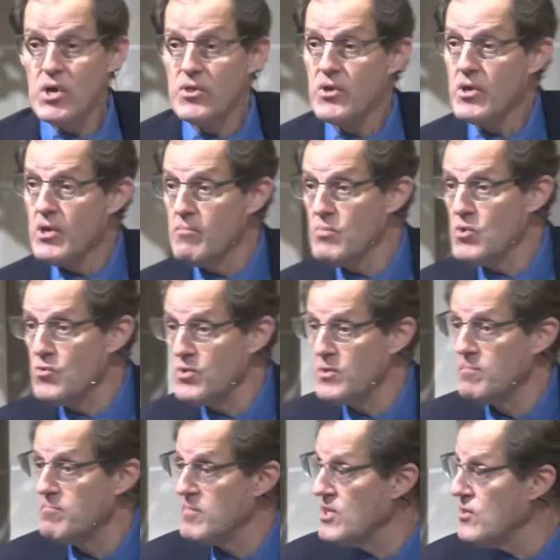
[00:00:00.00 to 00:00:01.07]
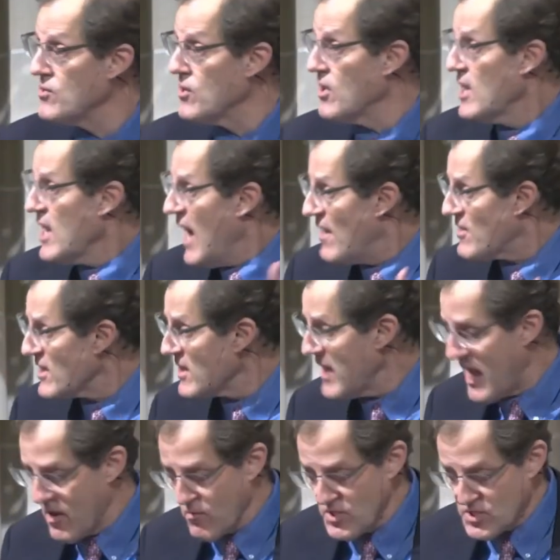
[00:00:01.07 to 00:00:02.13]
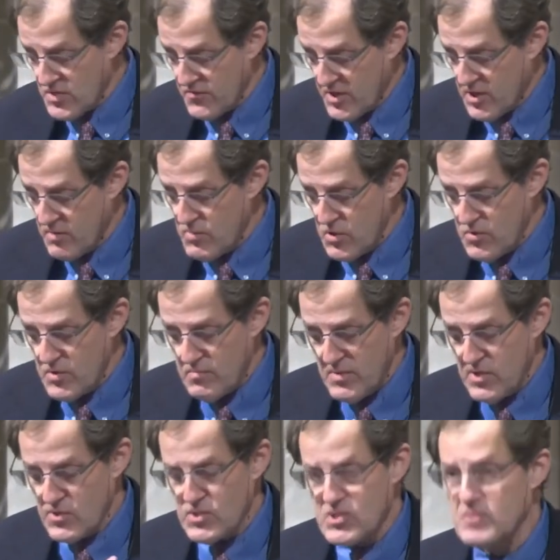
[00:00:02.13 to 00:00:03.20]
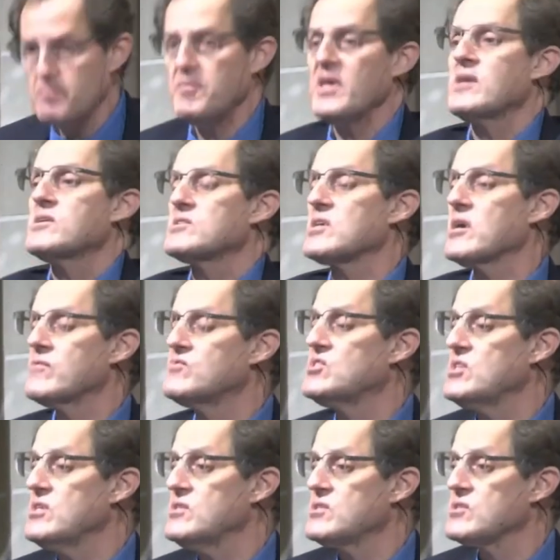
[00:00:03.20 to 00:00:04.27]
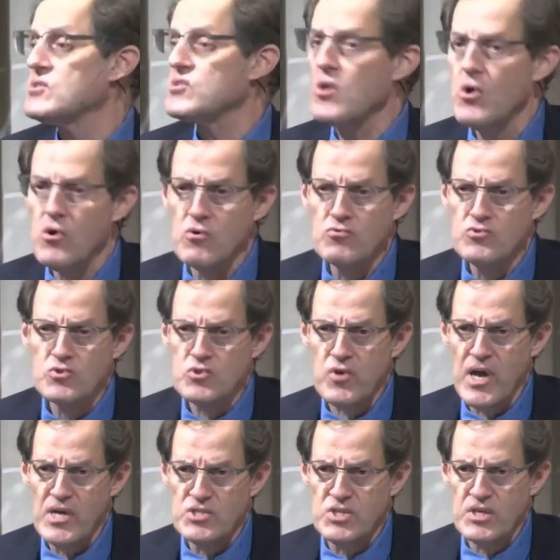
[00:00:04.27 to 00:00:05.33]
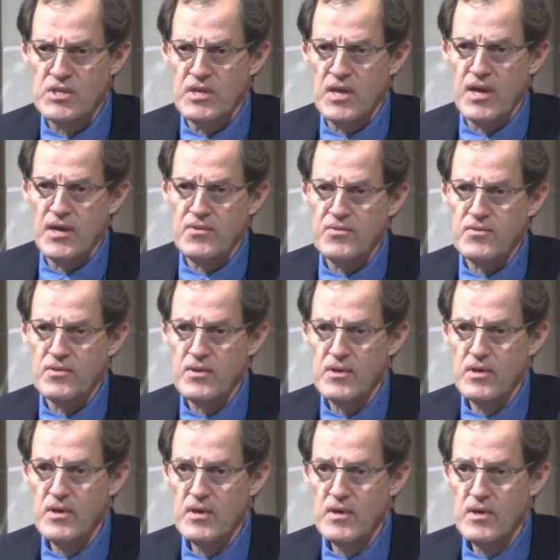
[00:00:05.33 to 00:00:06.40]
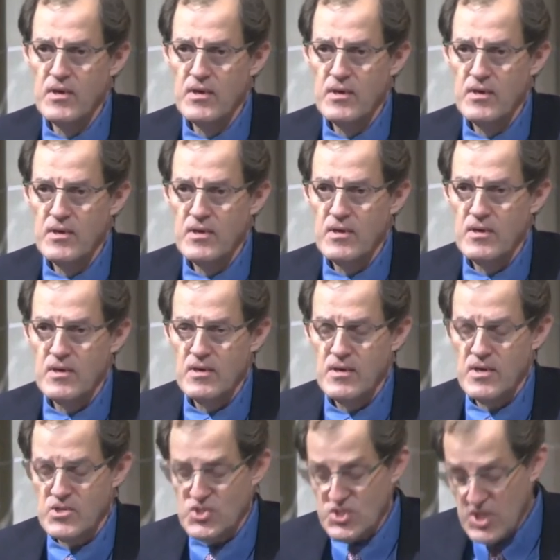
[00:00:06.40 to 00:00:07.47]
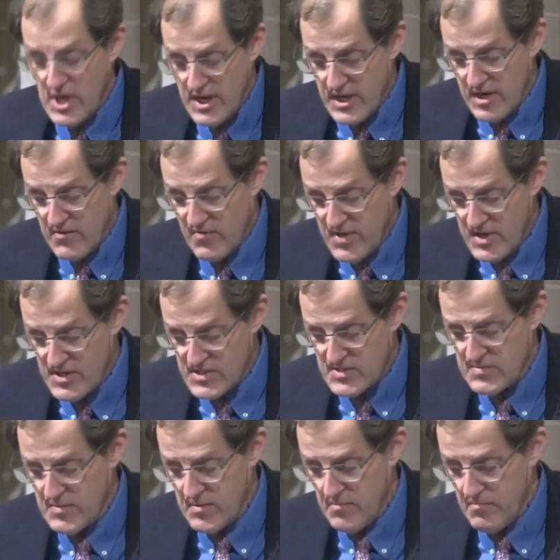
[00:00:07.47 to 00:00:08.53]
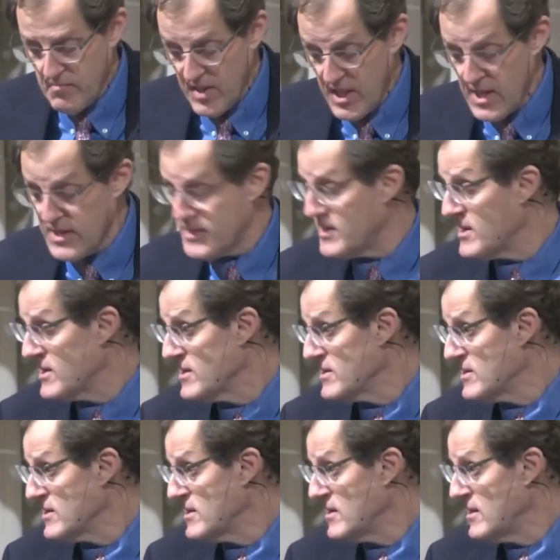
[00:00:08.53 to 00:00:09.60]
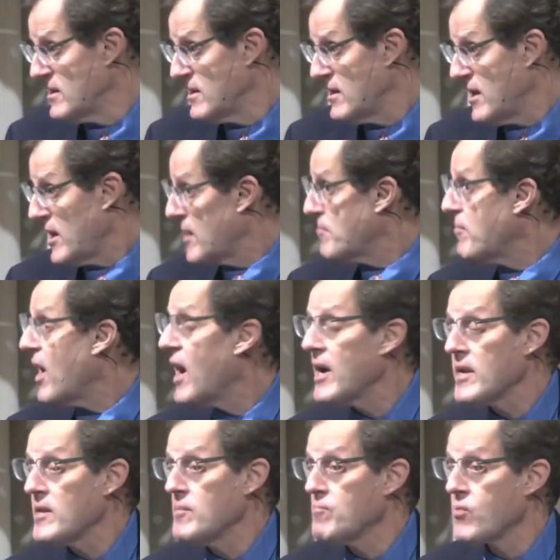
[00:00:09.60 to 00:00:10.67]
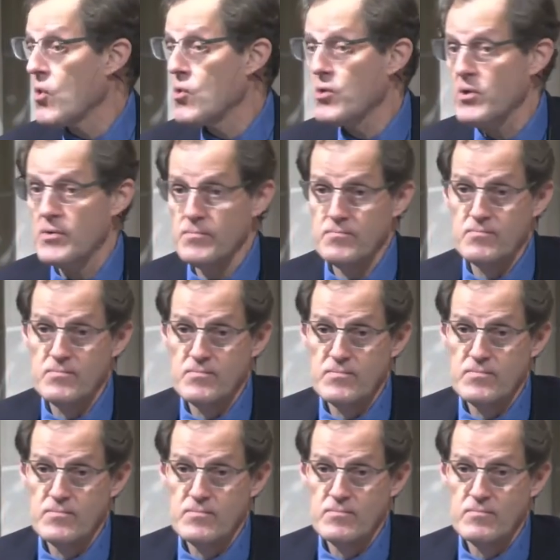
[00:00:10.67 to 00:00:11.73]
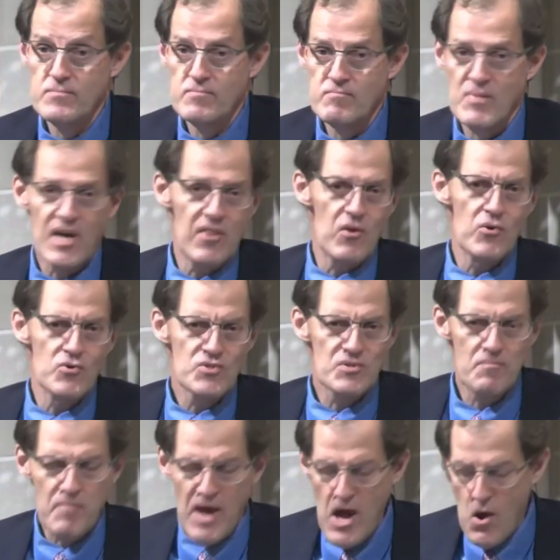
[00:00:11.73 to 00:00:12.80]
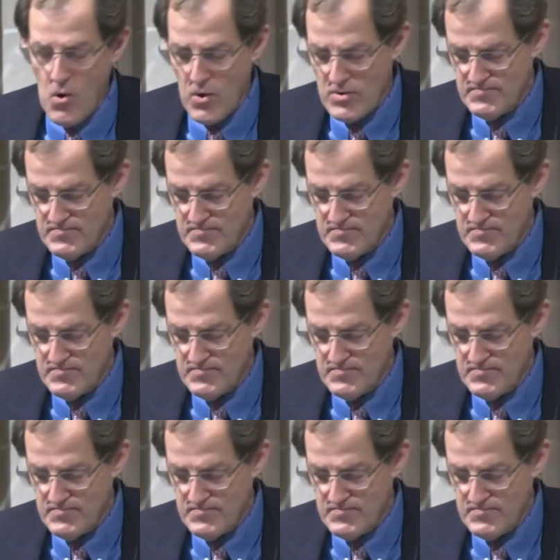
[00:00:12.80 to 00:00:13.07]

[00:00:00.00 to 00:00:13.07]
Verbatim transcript: the communion meal, and the language of the communion meal speaks of Jesus' own tragic death a shedding of his blood and a body broken by those in power.